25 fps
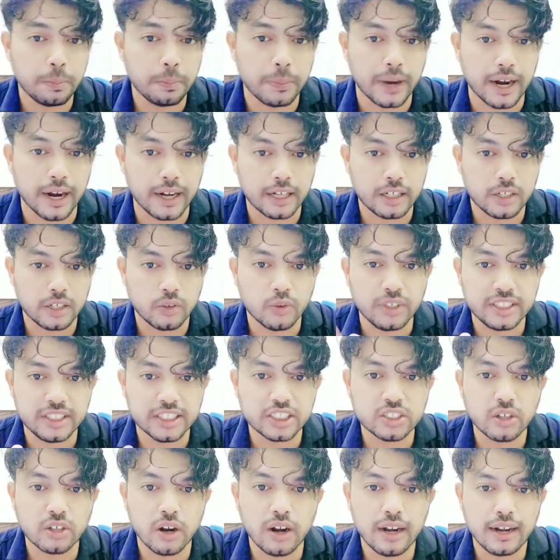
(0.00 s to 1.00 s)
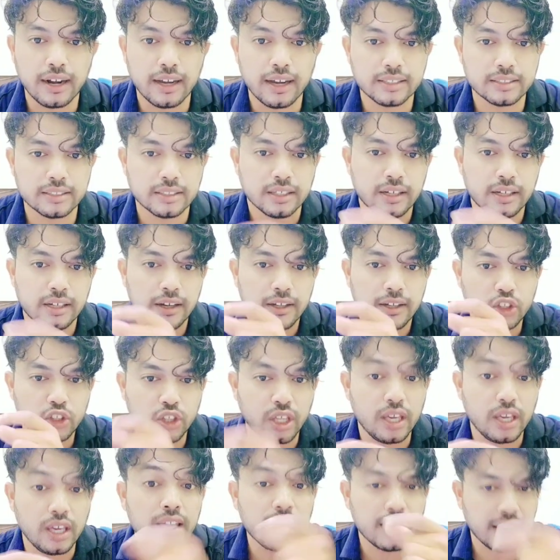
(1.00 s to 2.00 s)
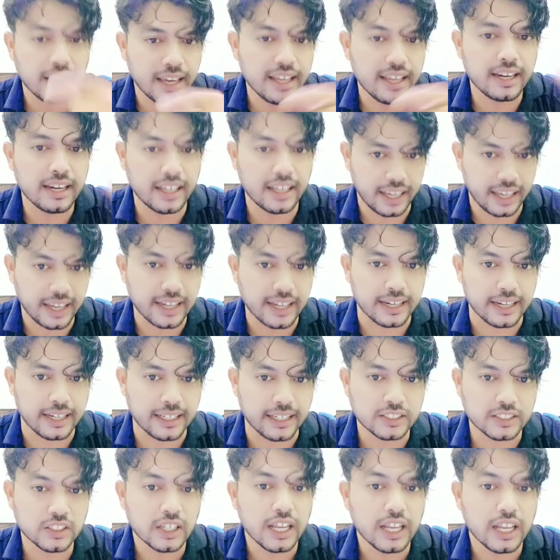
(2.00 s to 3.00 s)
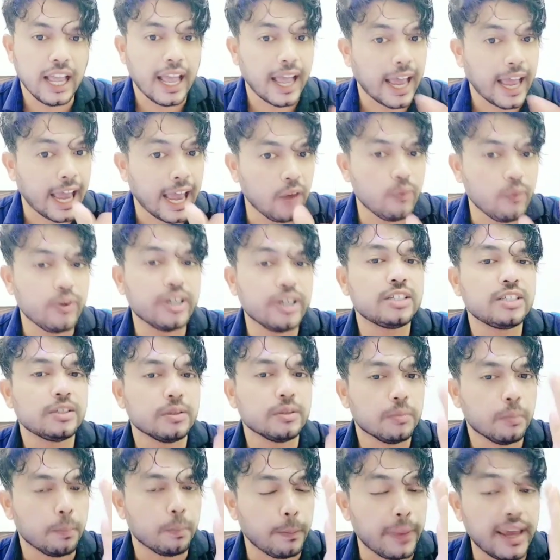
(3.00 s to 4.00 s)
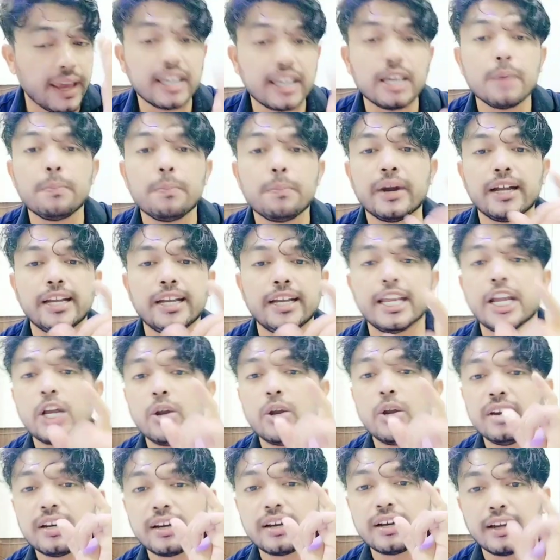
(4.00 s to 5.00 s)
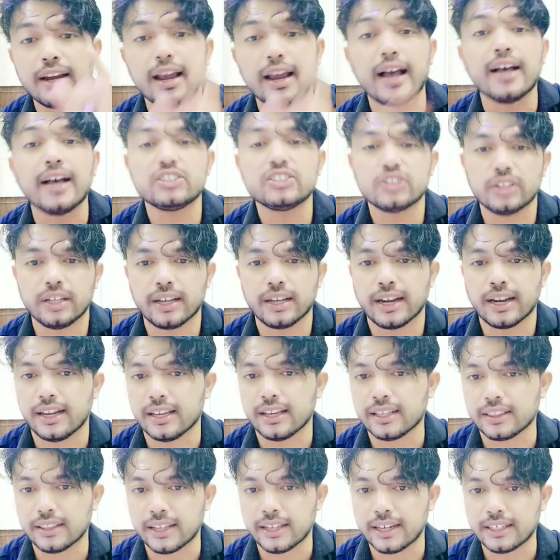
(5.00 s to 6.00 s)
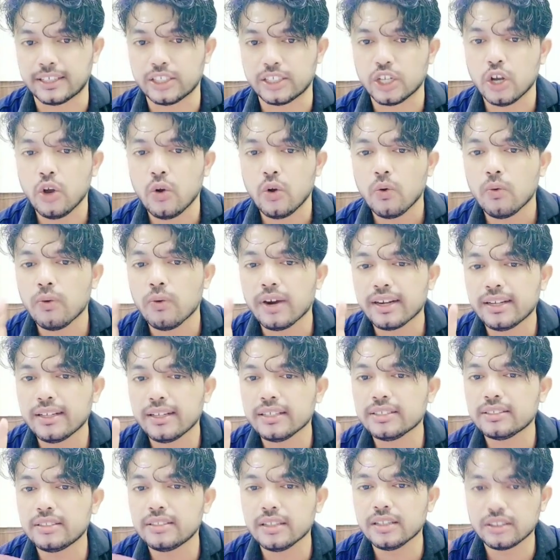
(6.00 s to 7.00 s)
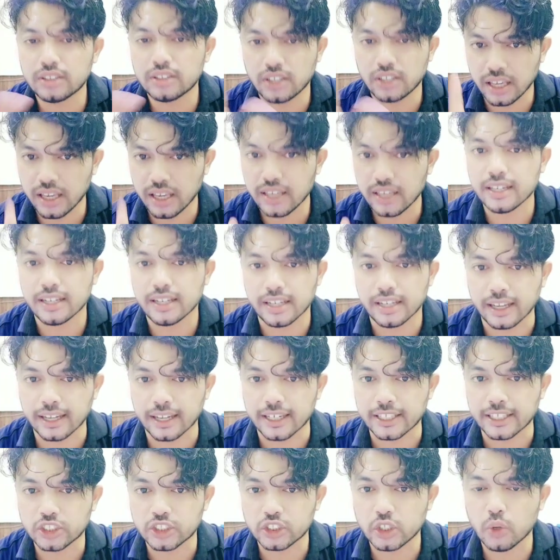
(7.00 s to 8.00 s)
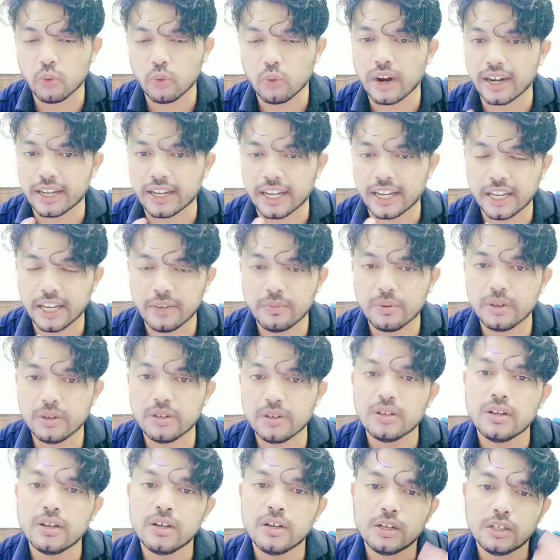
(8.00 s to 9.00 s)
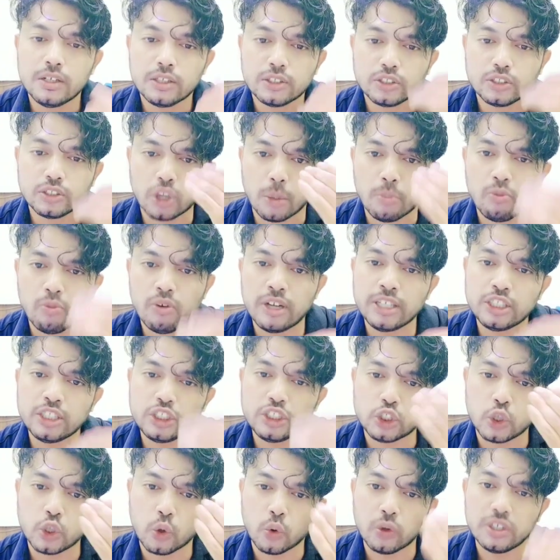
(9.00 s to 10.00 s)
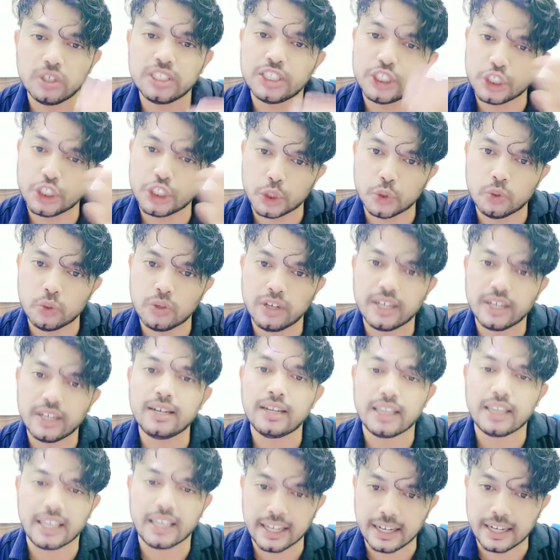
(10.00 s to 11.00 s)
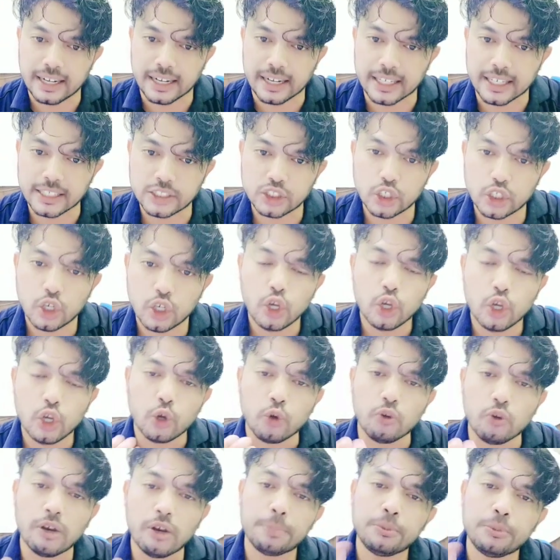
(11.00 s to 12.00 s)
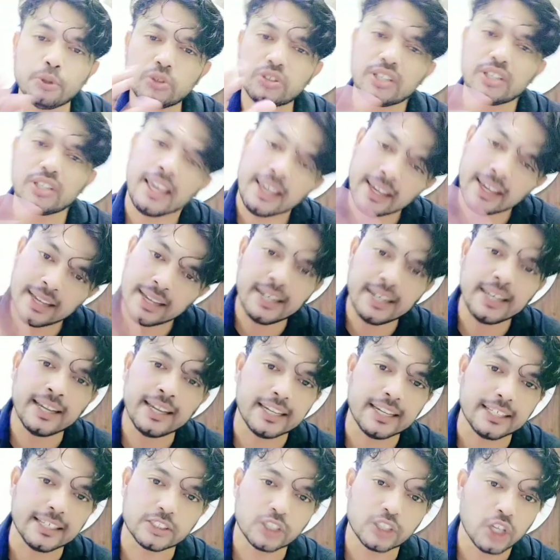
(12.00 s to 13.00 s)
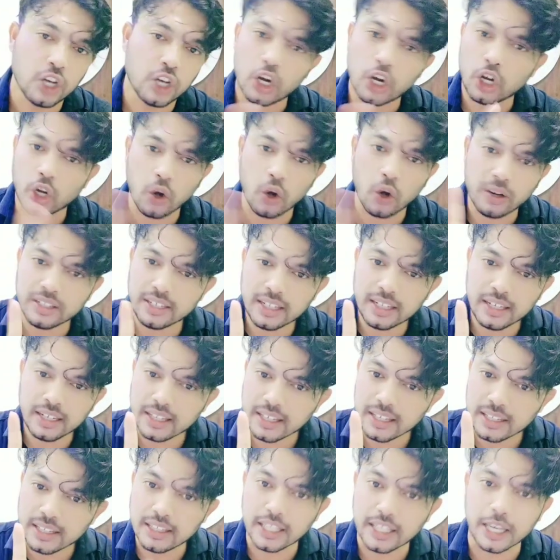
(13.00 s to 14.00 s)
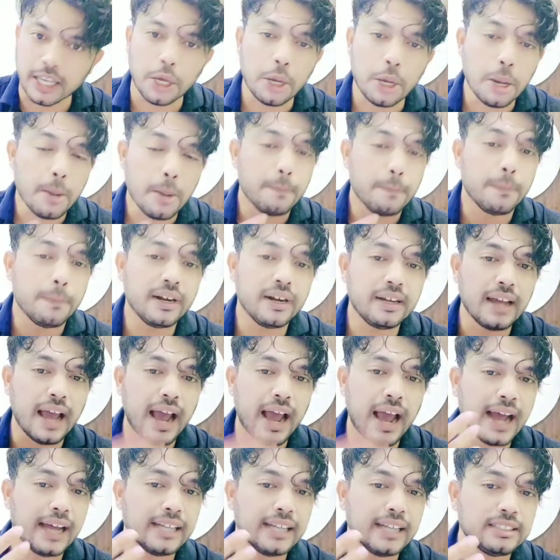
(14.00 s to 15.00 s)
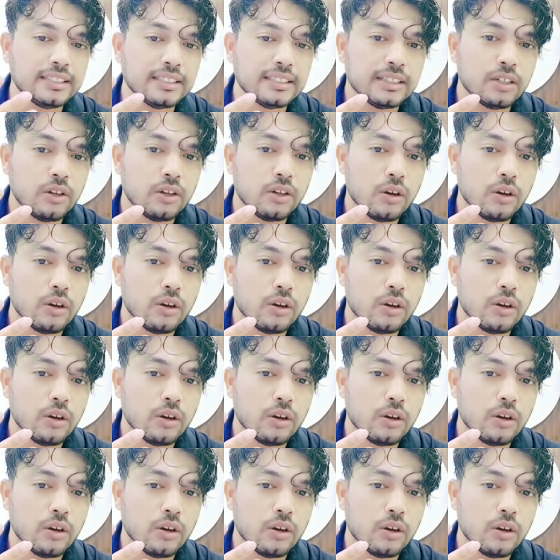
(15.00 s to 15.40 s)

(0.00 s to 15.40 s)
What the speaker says: part which is called as think in English, I would make a particular class regarding that. What is the think in English? So whatever someone told you in English, you have to think in English, not in Hindi. But as